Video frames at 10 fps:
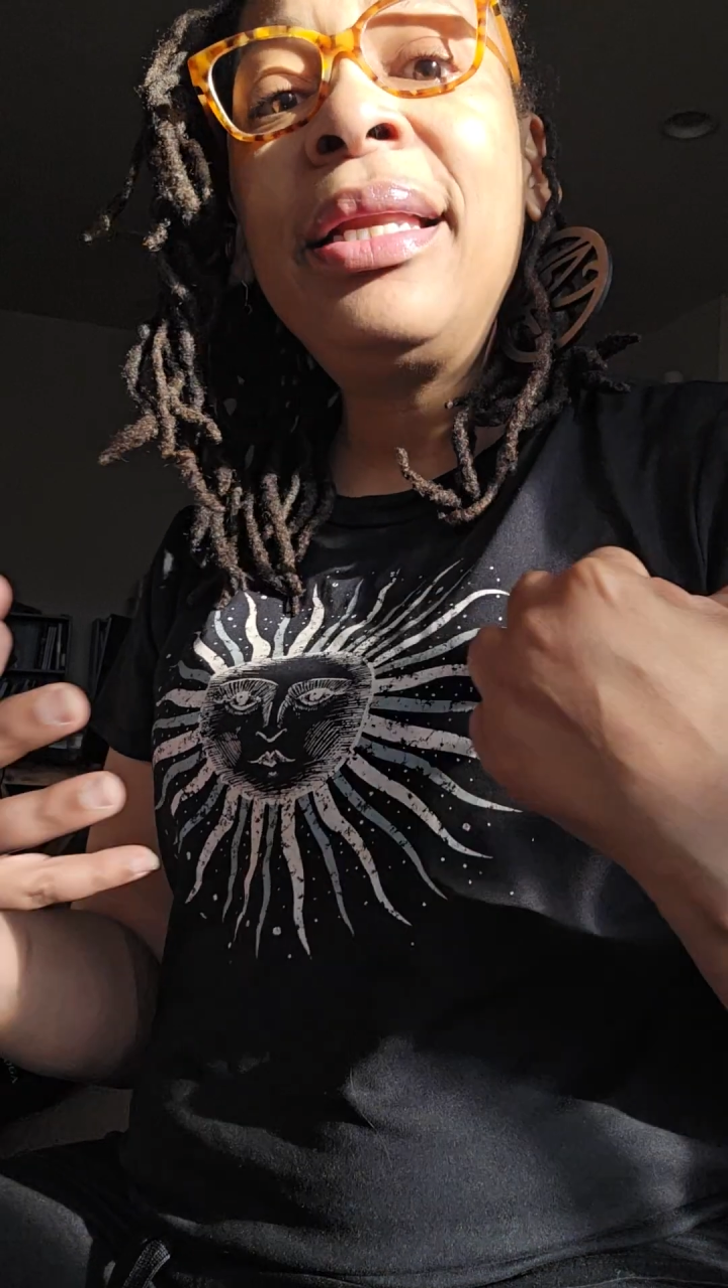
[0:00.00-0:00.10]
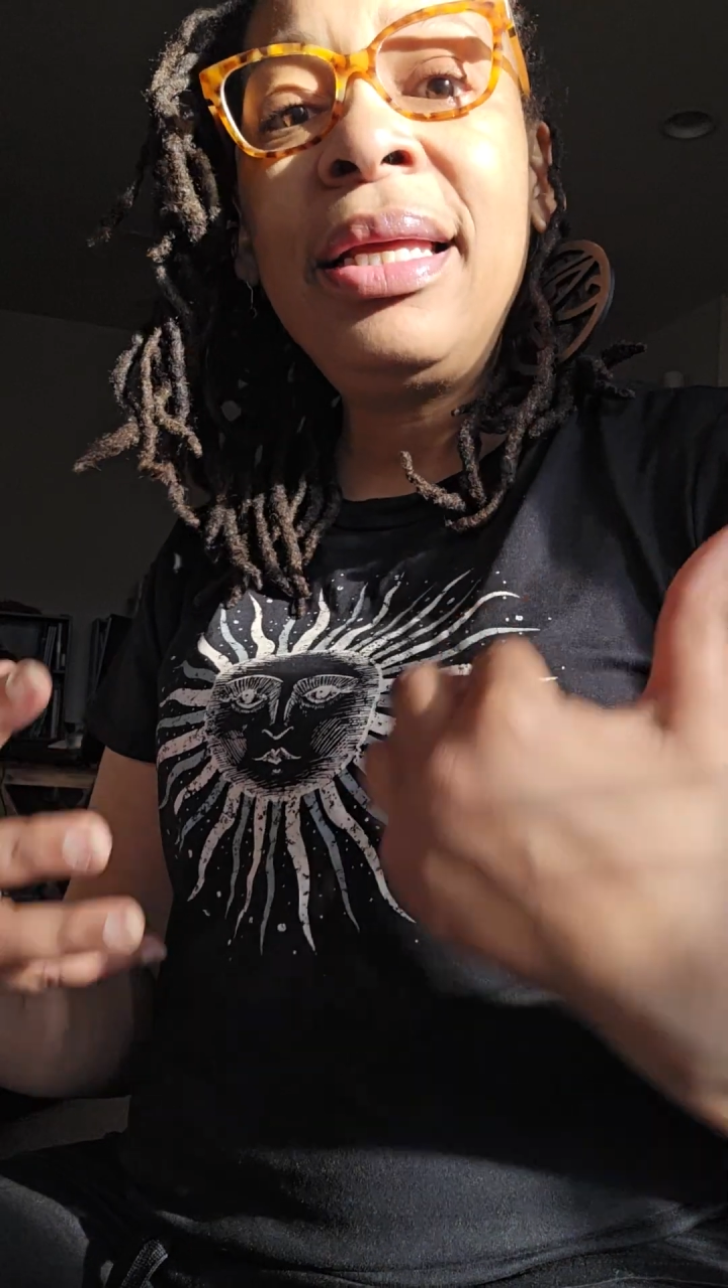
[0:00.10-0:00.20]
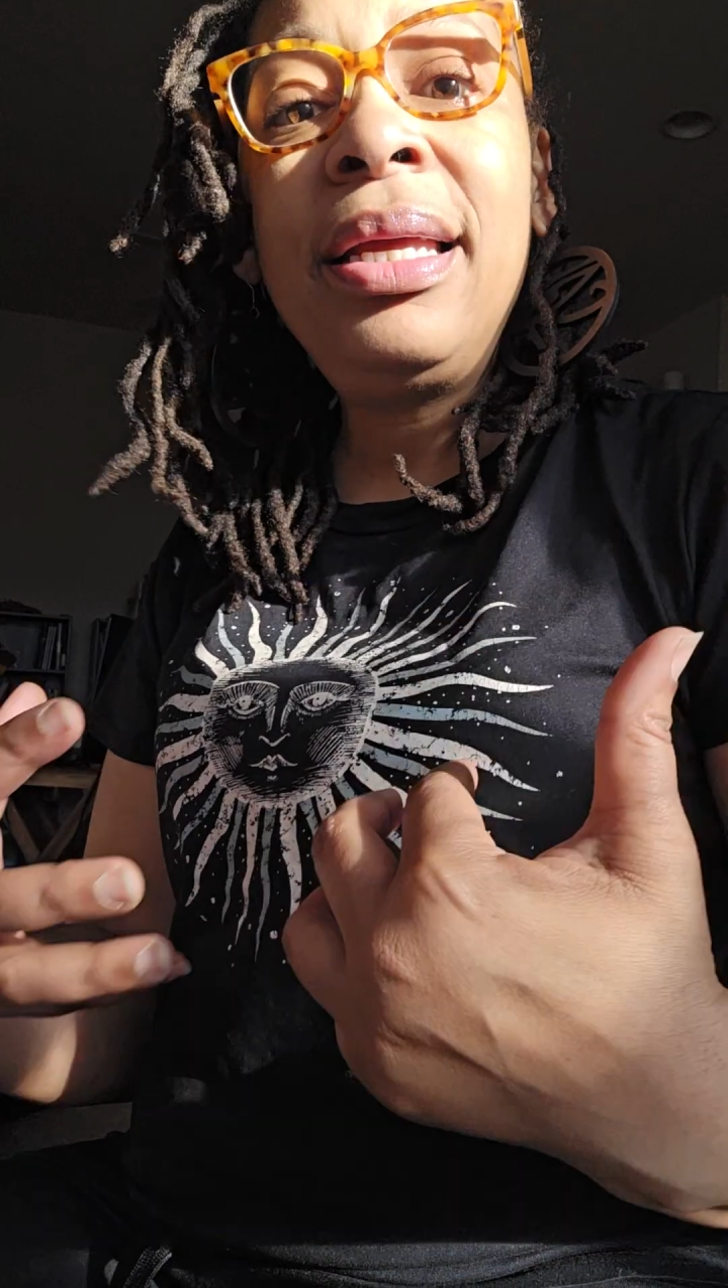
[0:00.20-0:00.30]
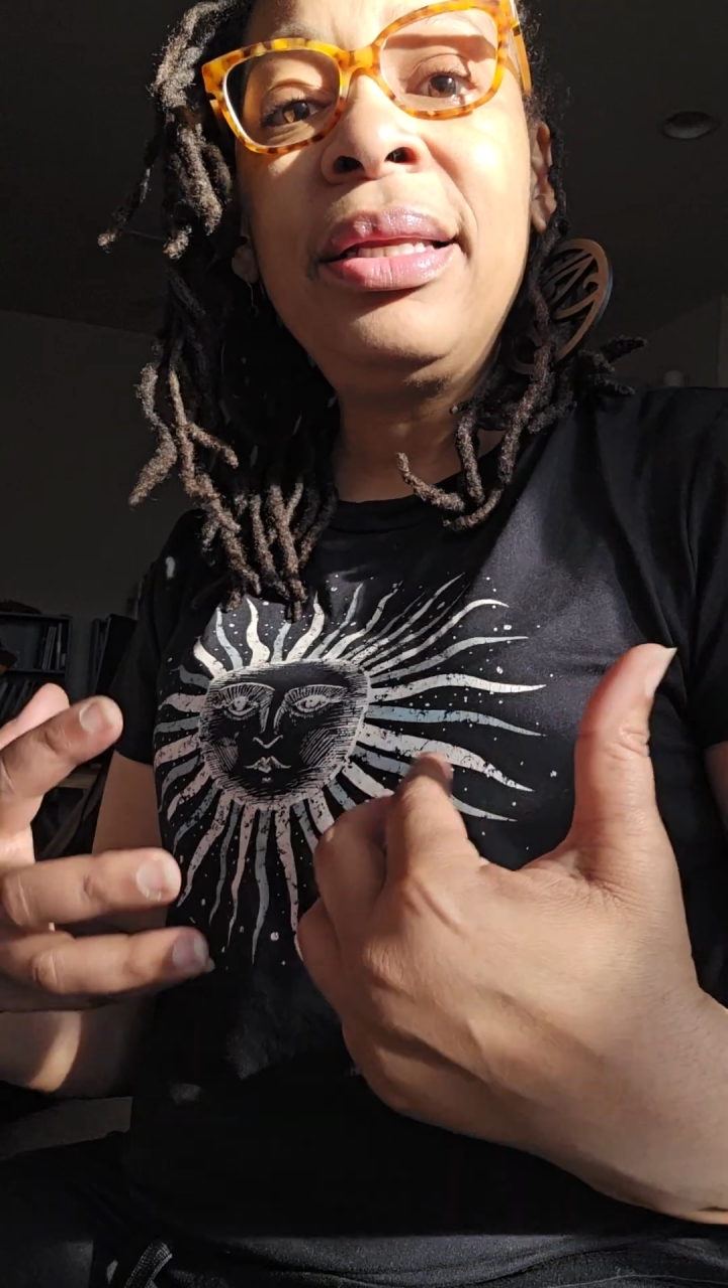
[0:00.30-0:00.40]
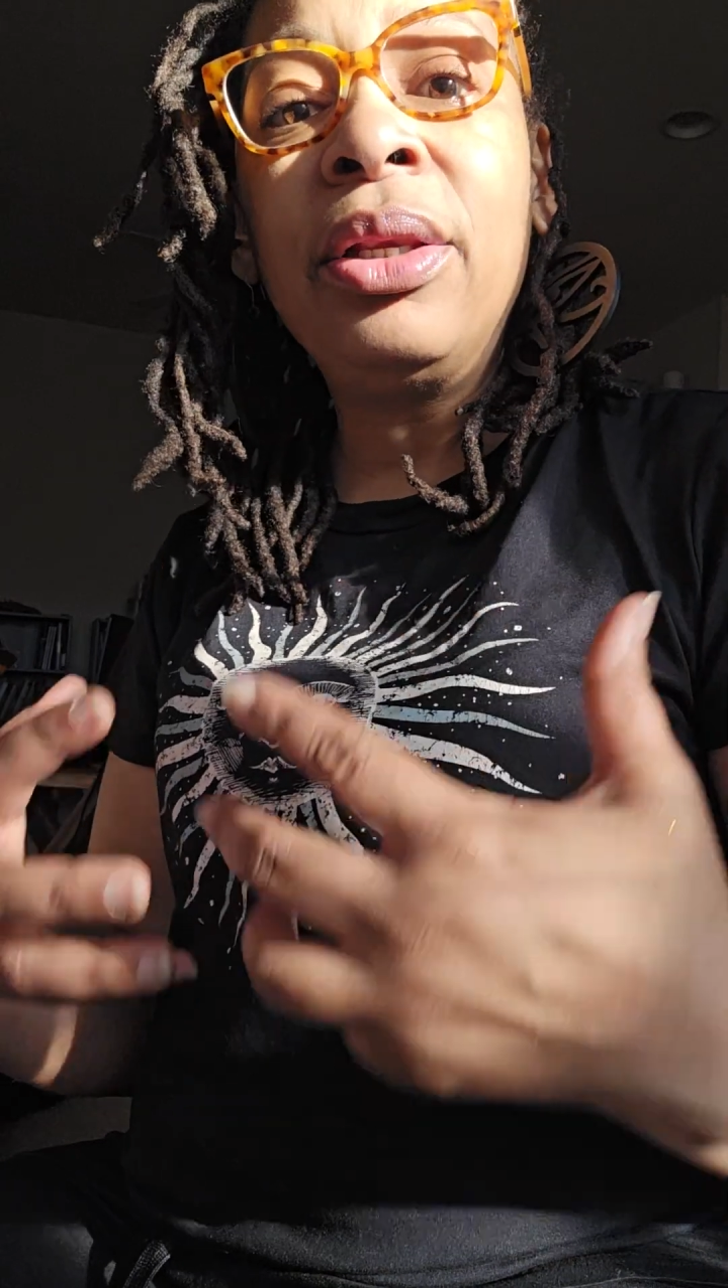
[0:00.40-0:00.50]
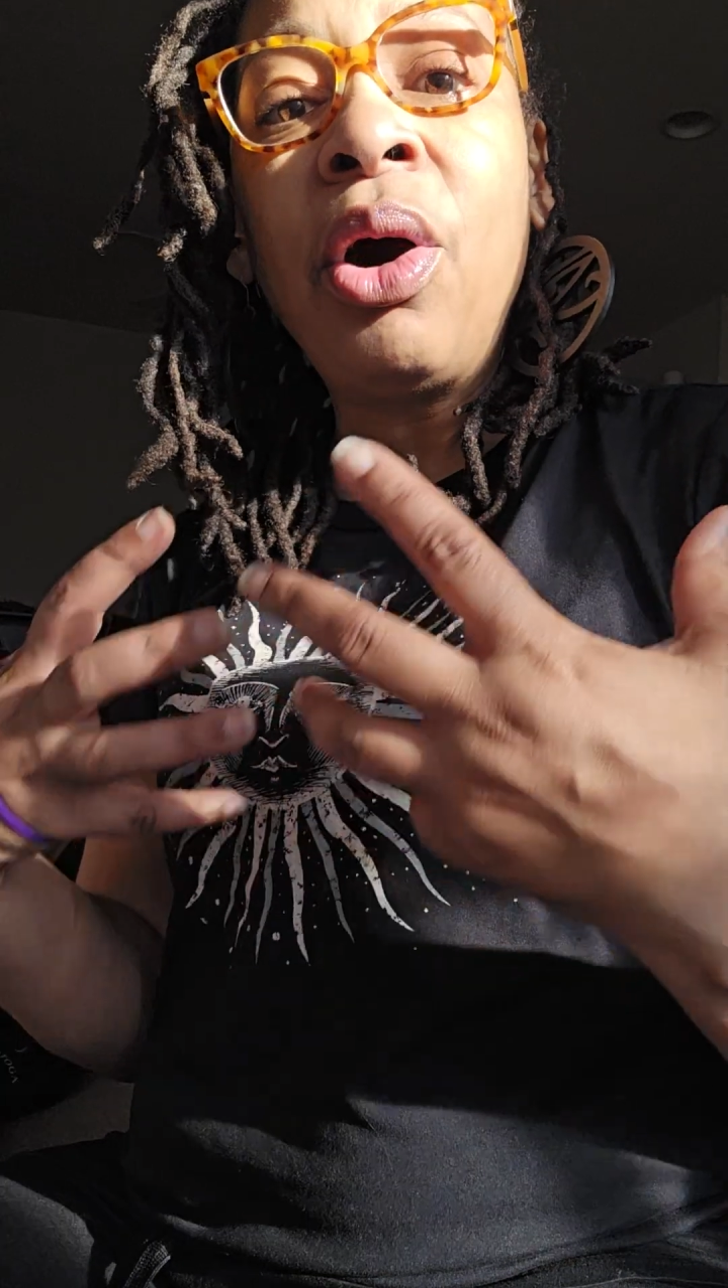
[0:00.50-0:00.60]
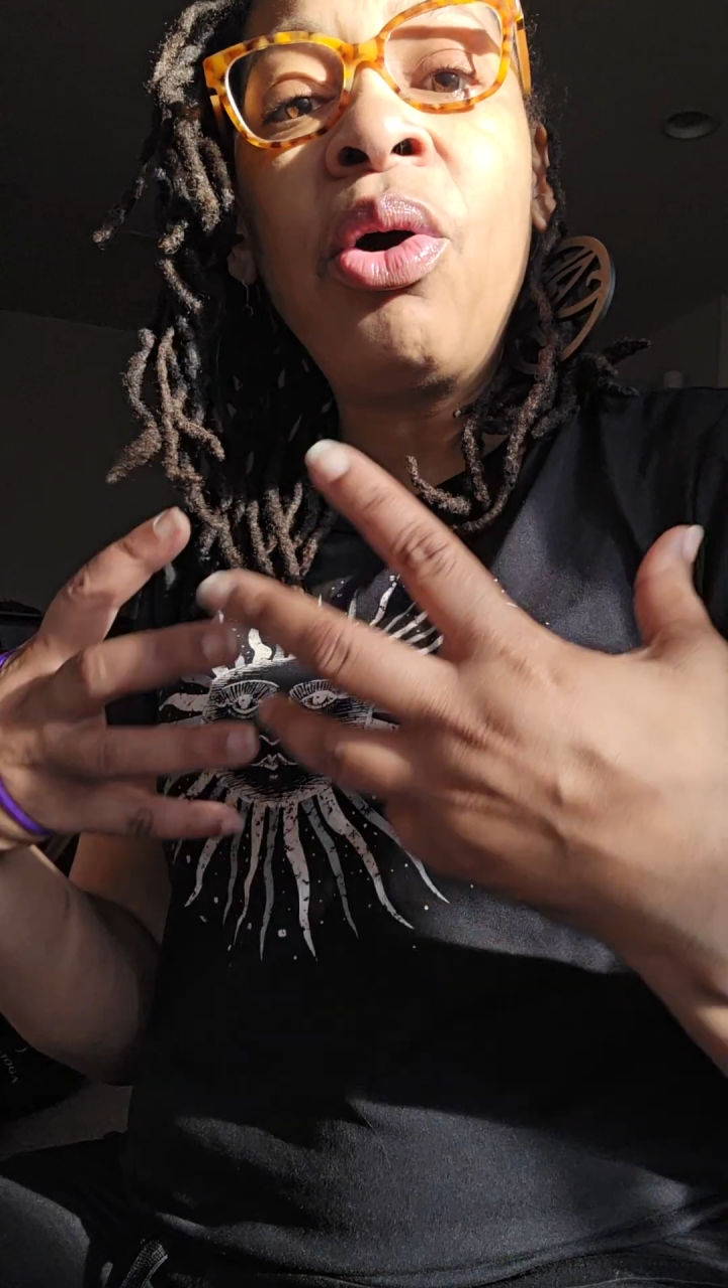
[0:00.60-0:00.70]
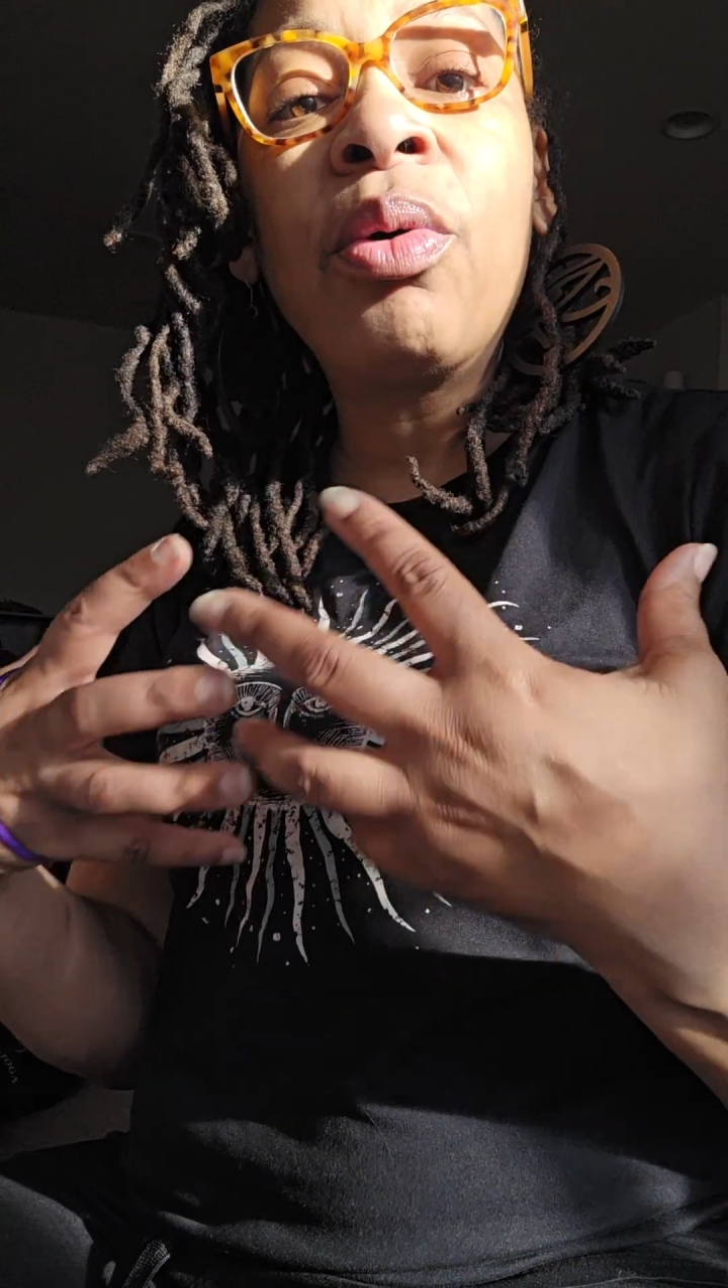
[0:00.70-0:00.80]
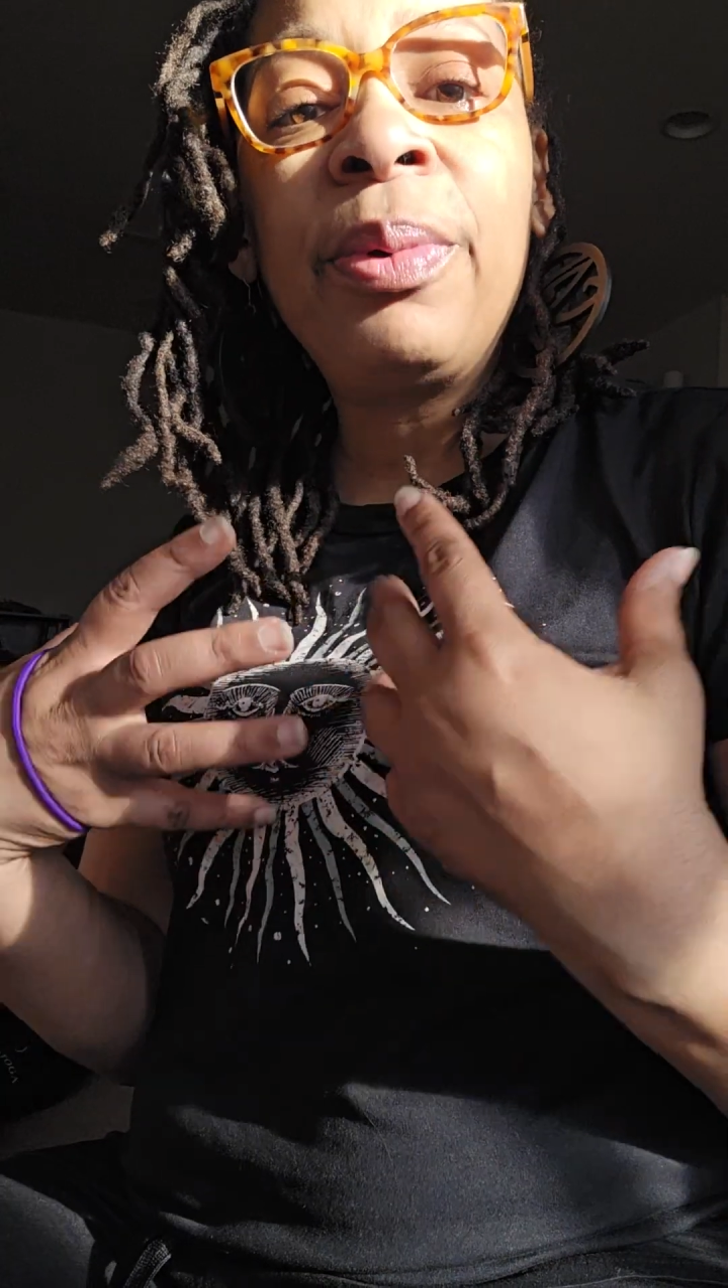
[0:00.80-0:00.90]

need long